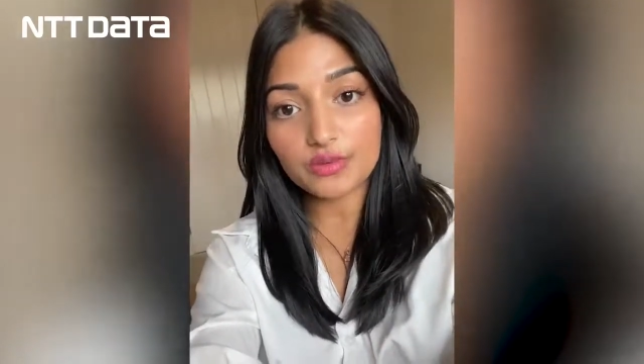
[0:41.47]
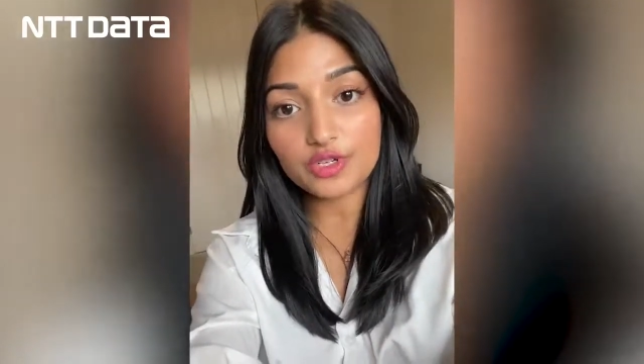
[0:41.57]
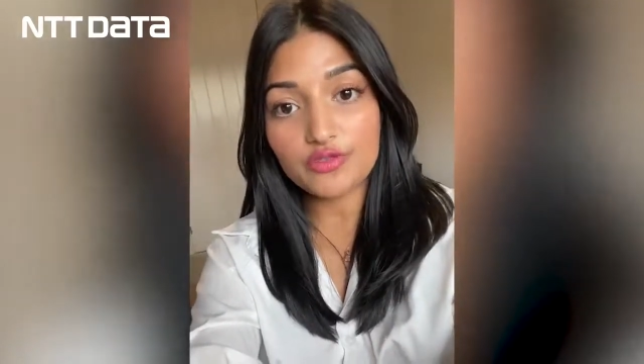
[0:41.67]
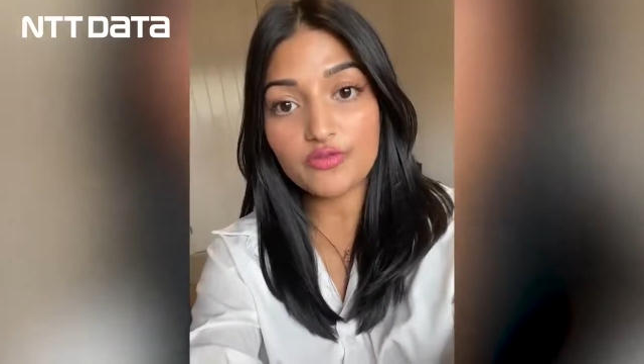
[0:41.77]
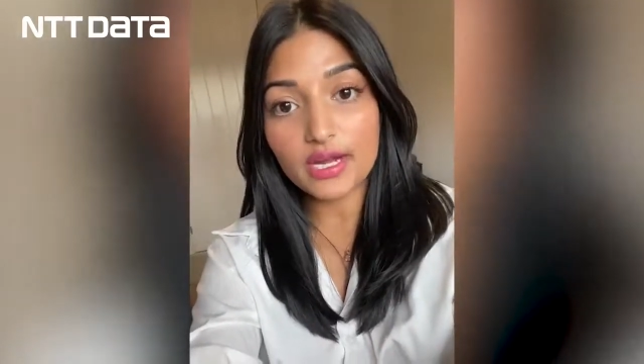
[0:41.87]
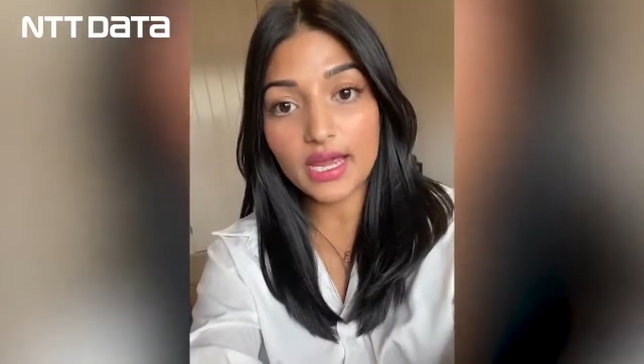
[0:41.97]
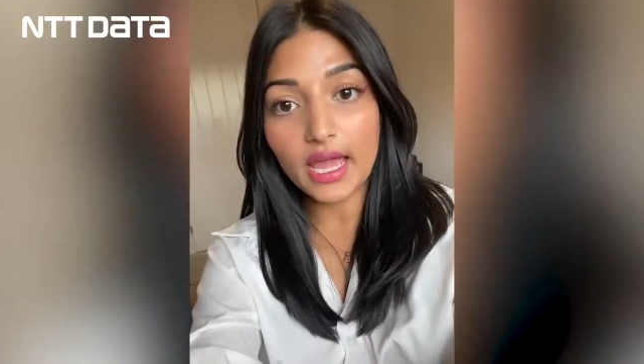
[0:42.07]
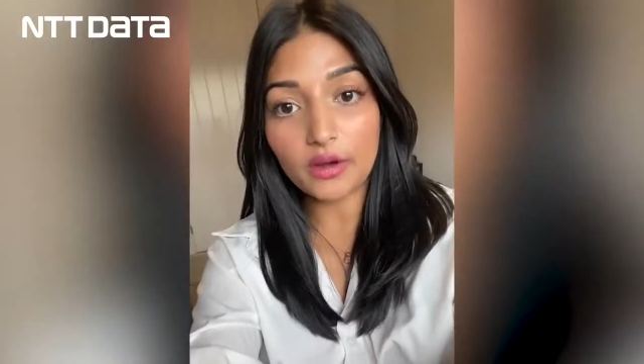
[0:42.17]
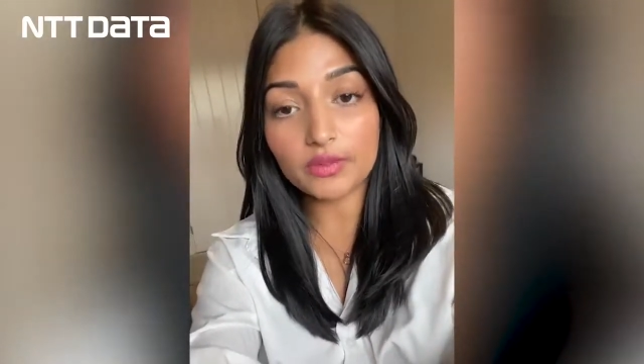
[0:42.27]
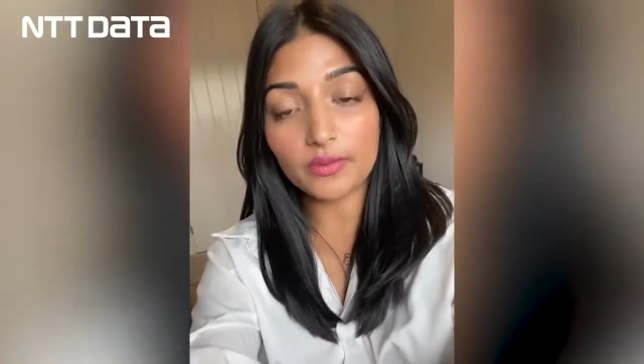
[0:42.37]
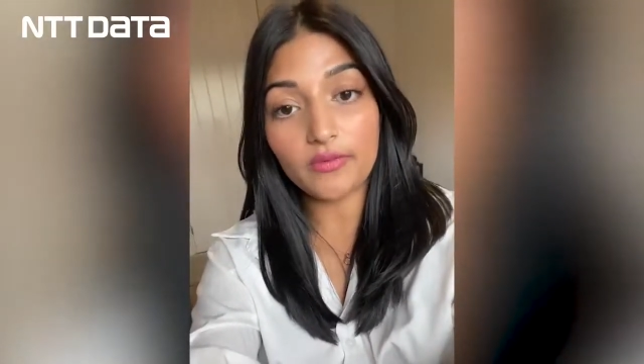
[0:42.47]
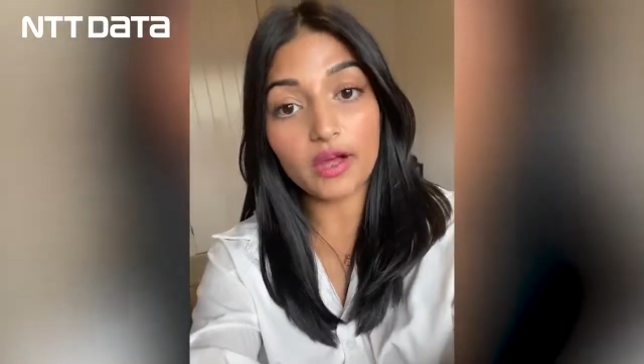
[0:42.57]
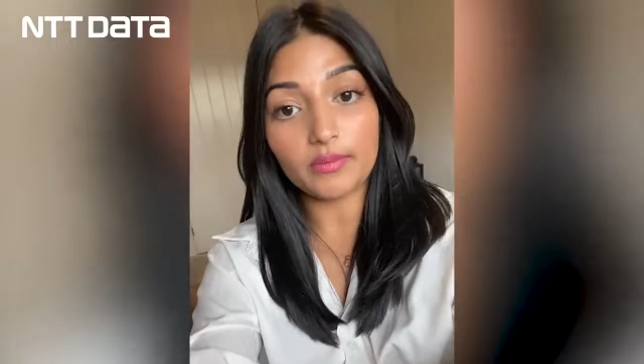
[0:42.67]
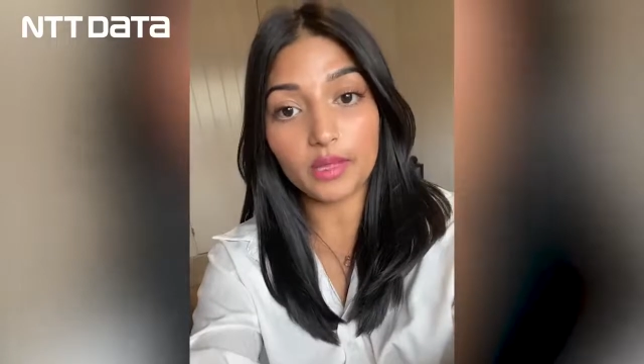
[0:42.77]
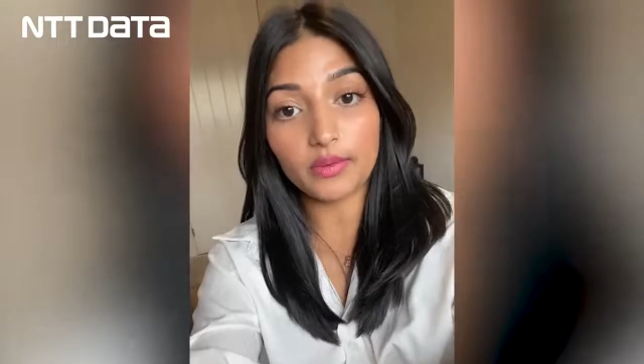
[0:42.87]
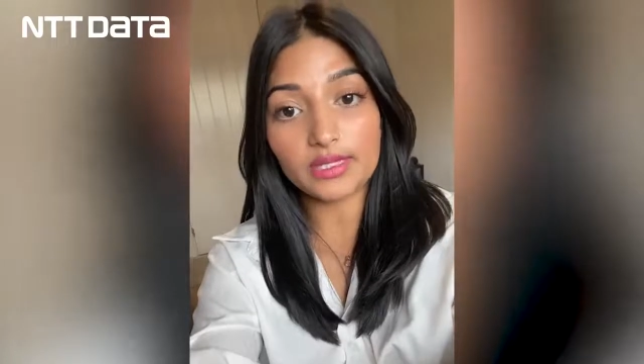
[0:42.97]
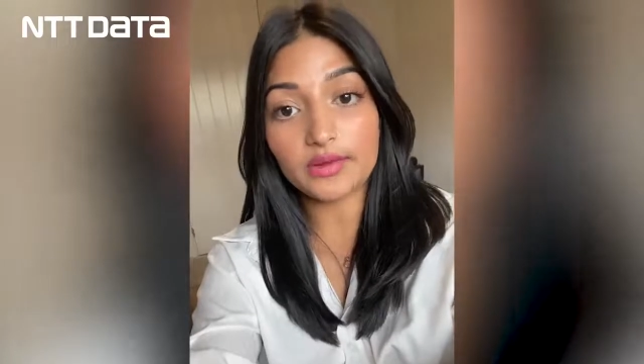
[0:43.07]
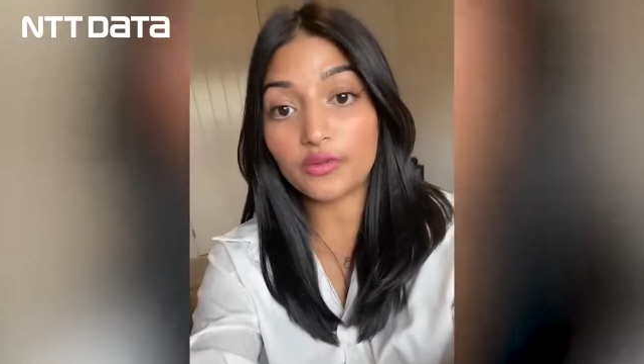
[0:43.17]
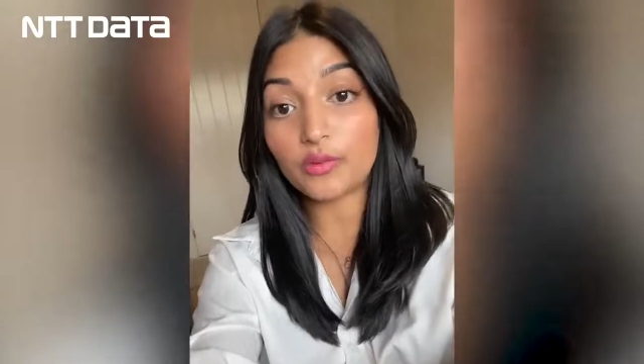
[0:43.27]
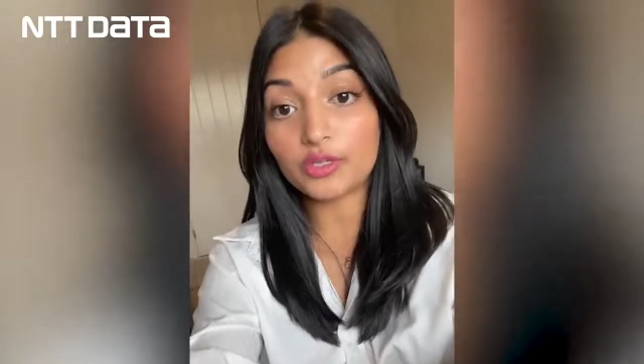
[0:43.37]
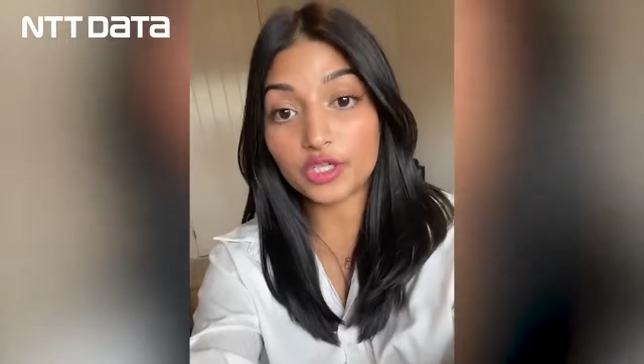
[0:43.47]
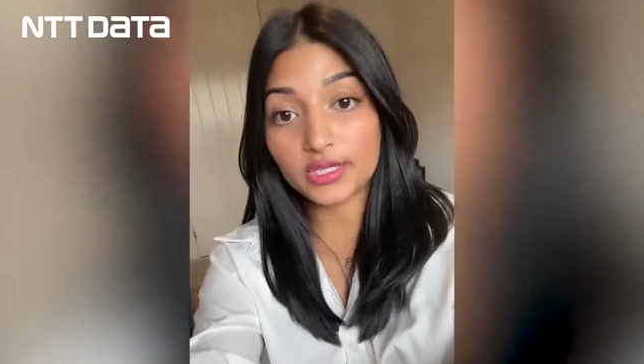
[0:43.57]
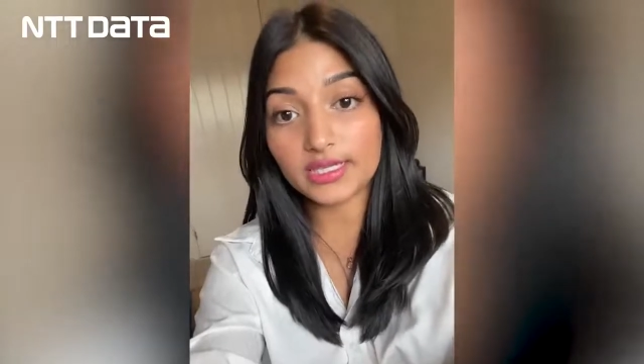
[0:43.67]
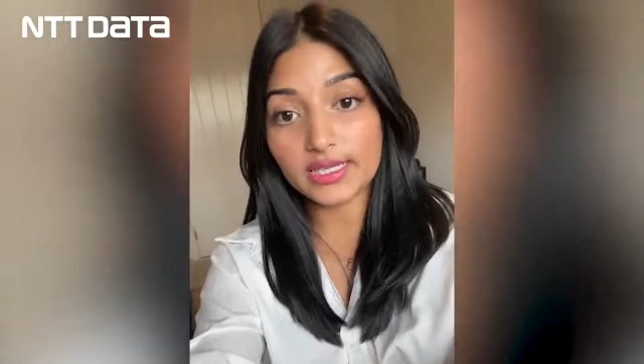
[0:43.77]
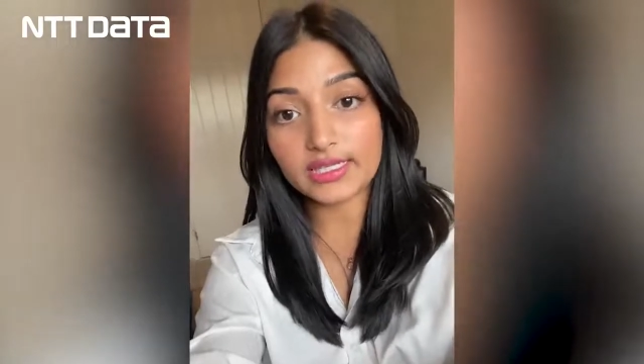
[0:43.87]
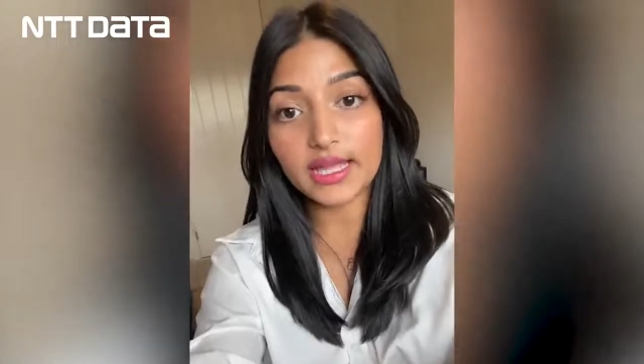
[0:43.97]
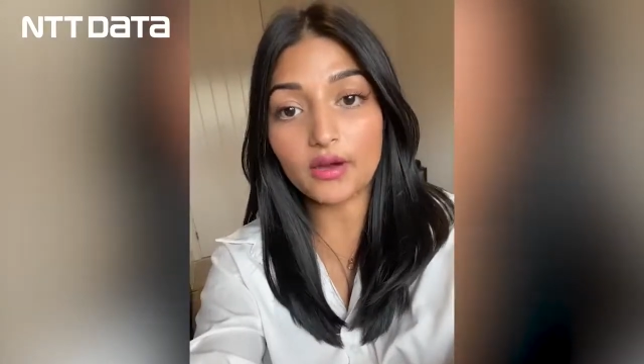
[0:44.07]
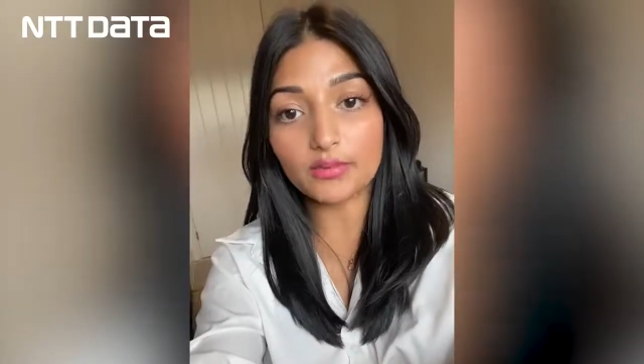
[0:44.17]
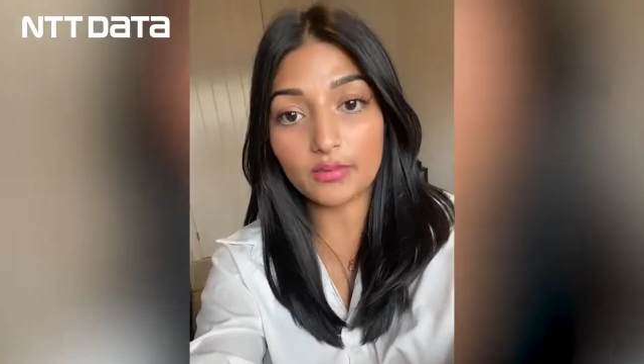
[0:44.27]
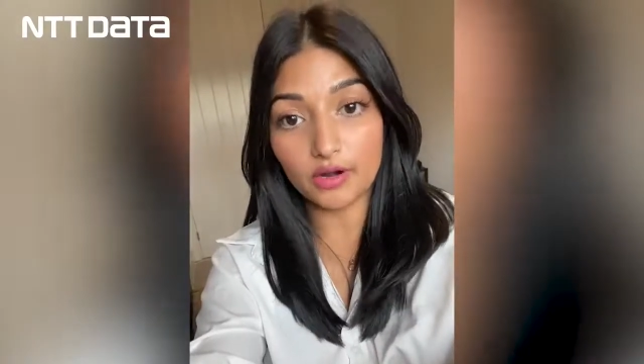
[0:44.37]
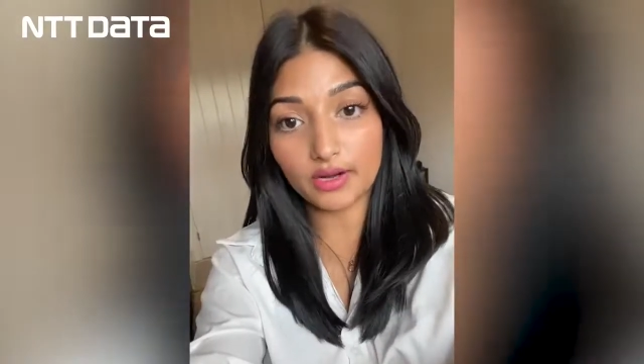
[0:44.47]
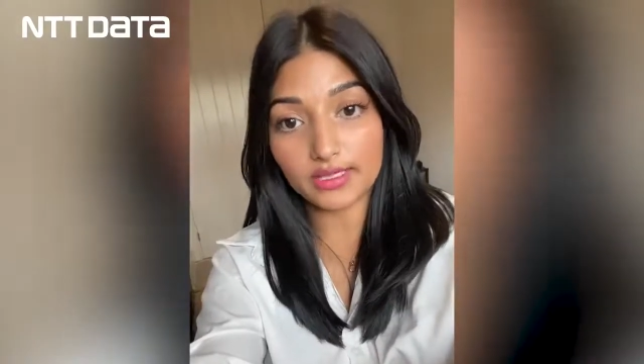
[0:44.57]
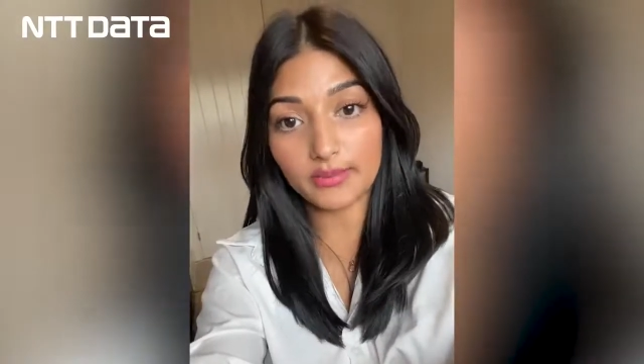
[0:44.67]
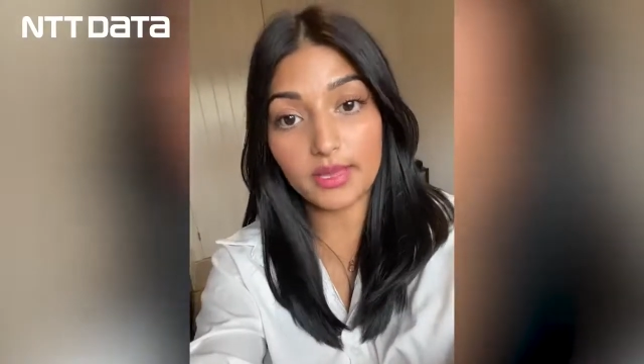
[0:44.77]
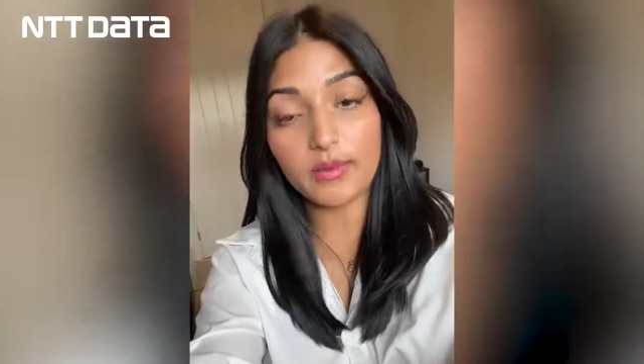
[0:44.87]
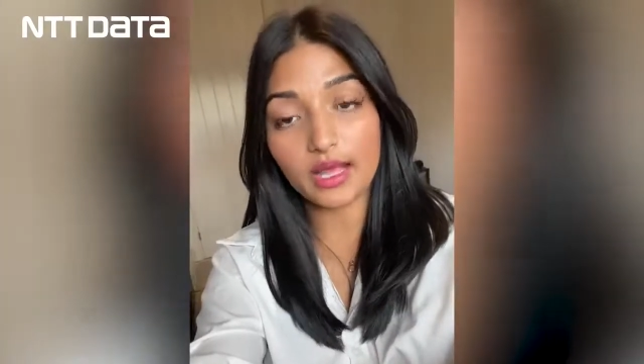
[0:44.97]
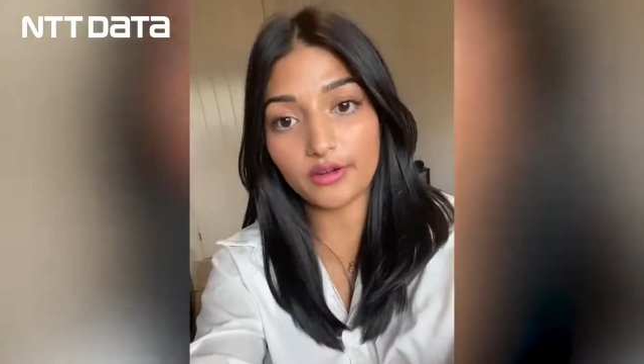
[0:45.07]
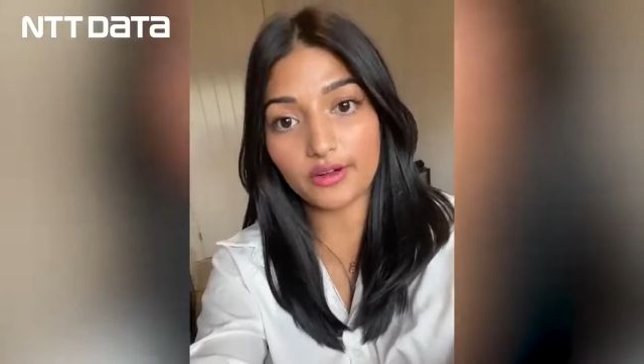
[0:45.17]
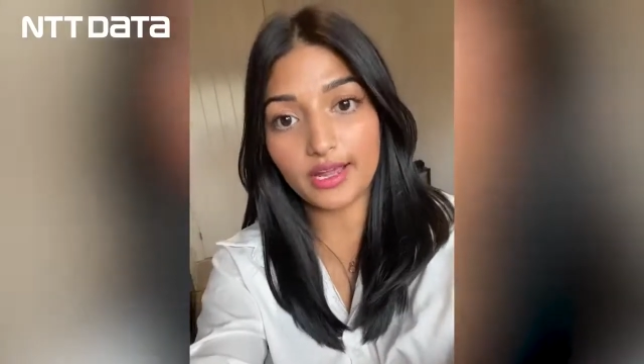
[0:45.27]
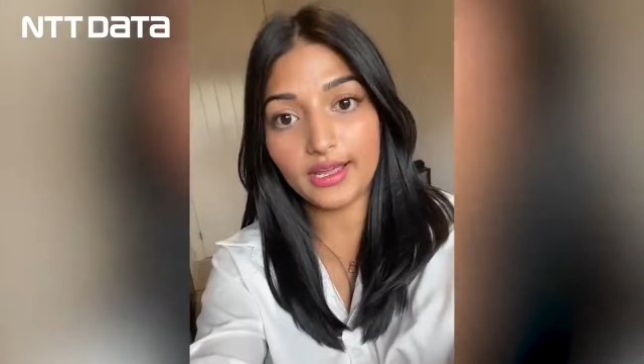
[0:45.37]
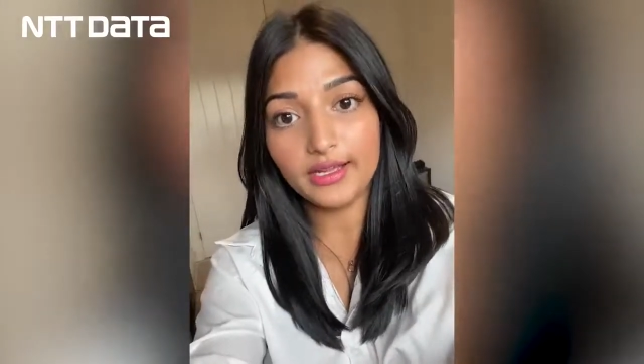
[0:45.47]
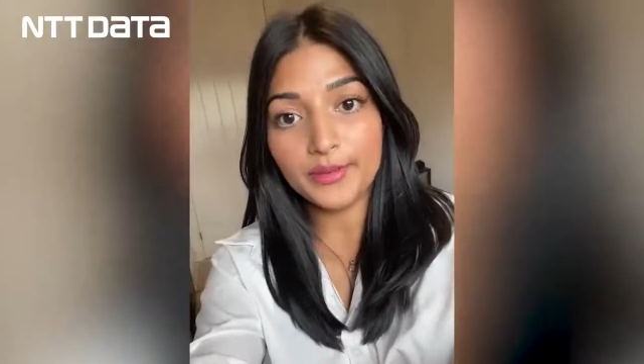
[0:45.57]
she really helped provide me with several opportunities that helped progress me in my career.